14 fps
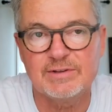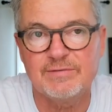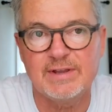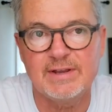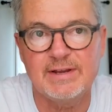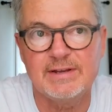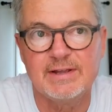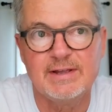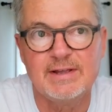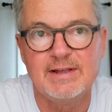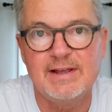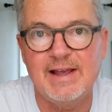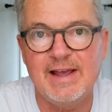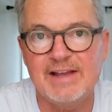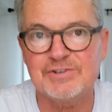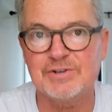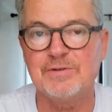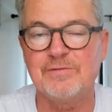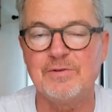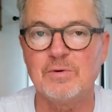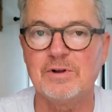If they ask
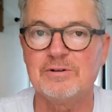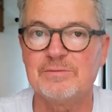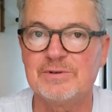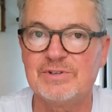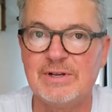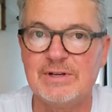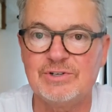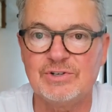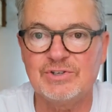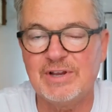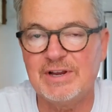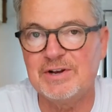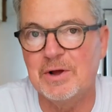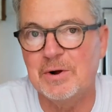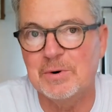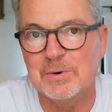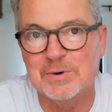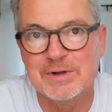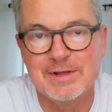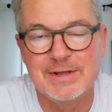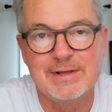you if you want your receipt, just say no,